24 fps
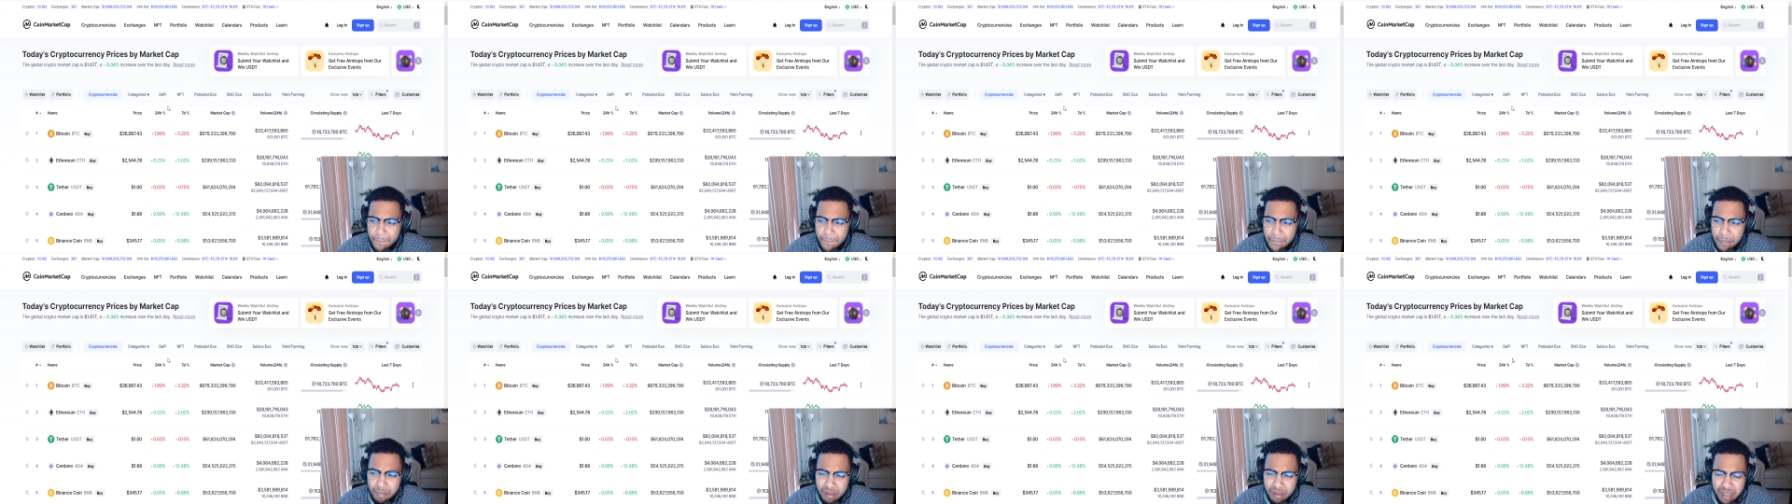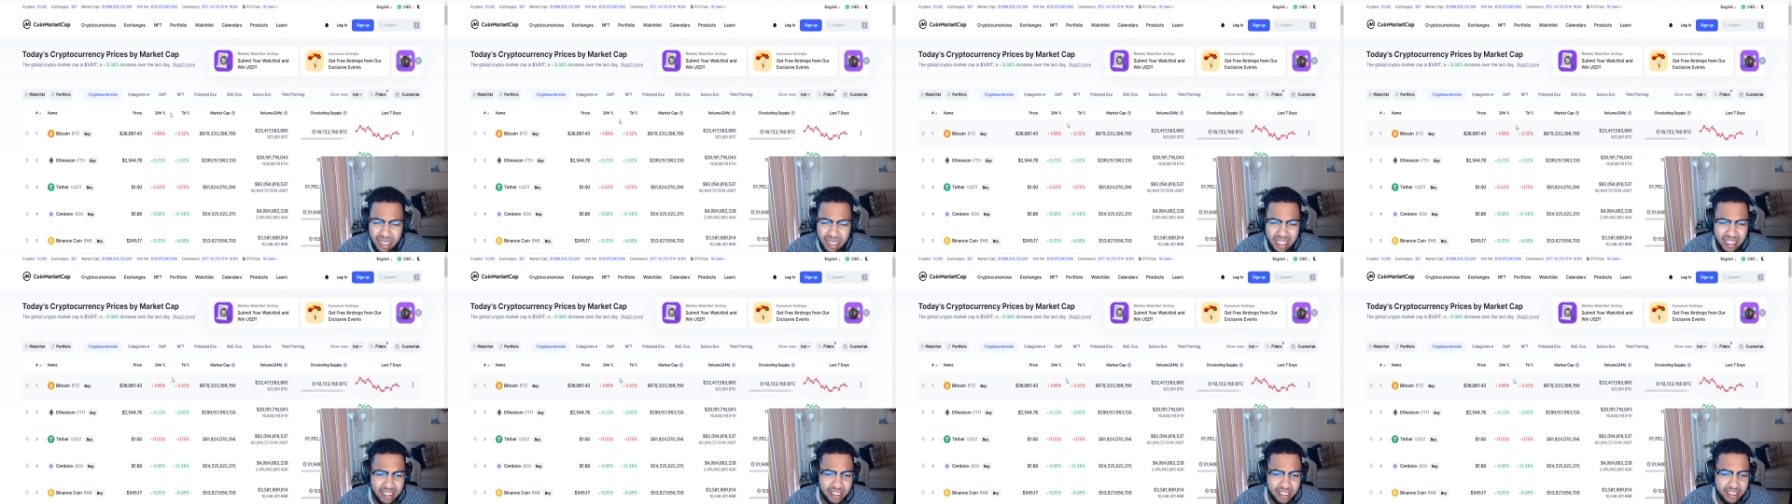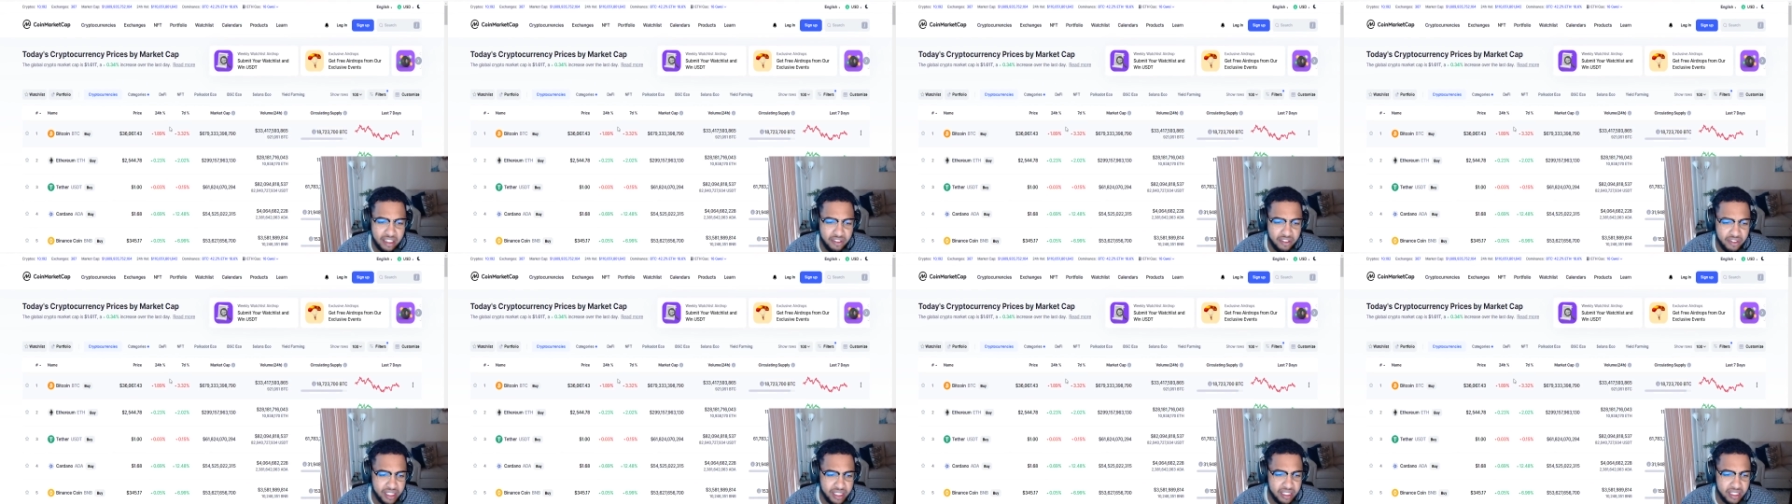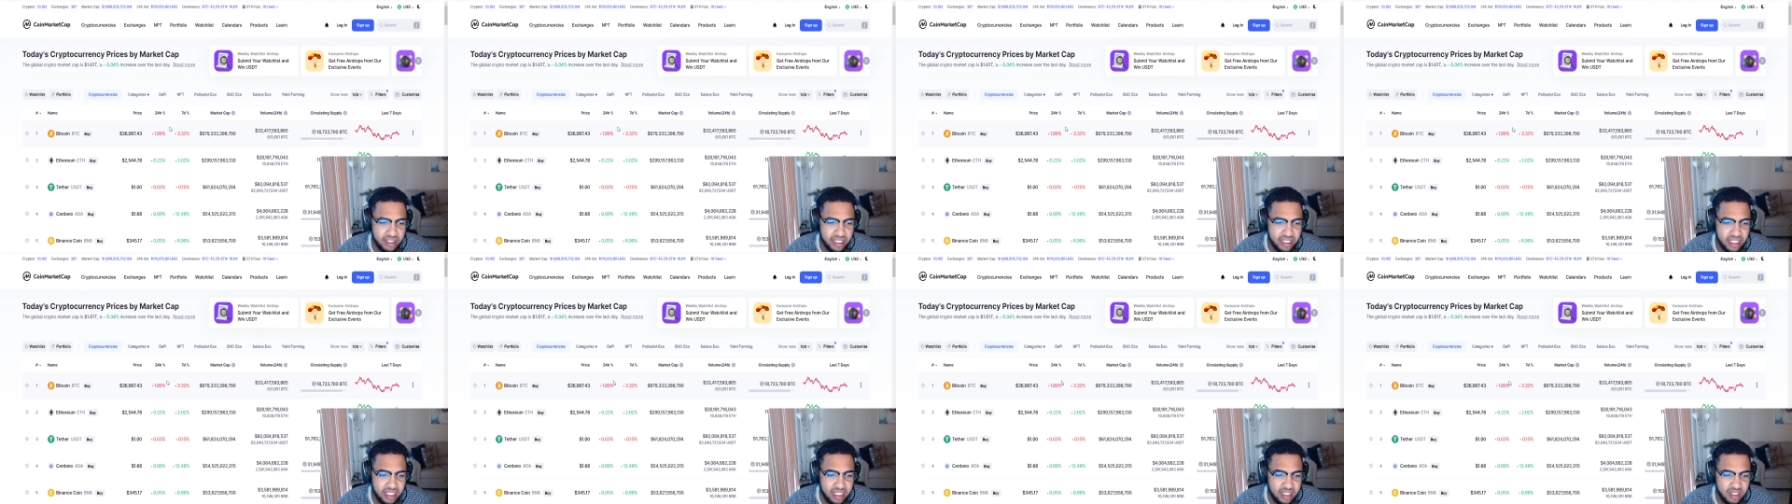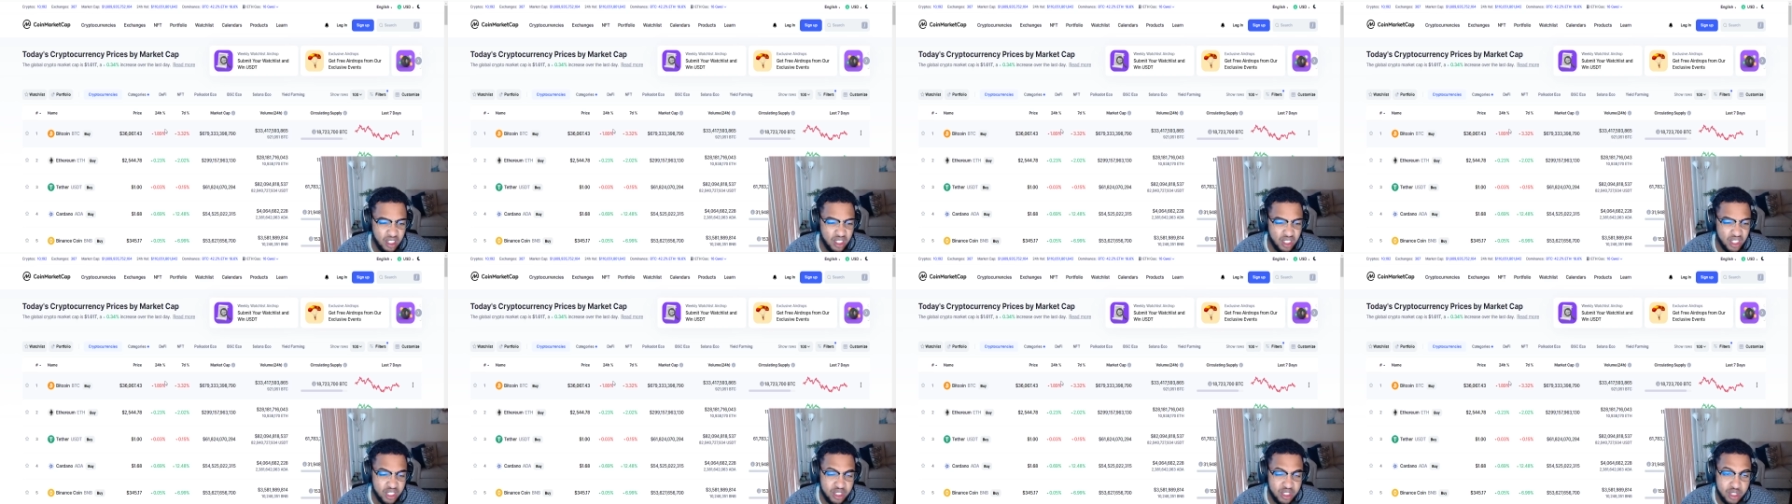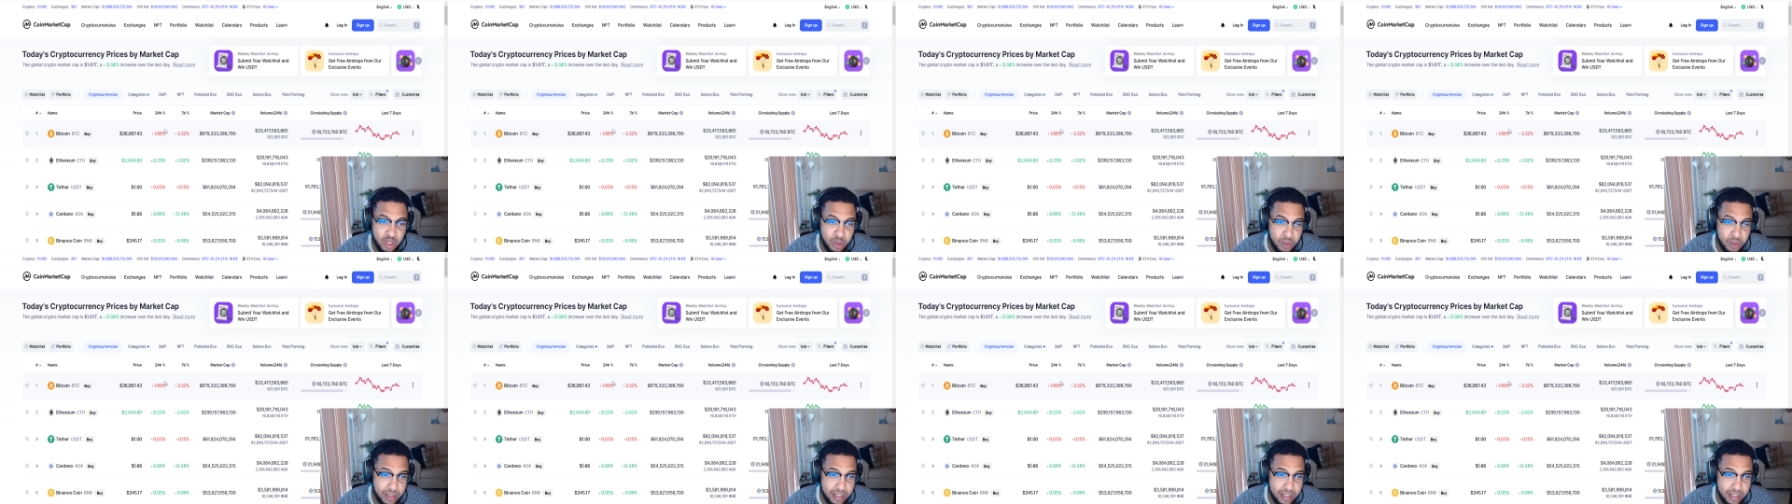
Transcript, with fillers: pretty significantly, nothing too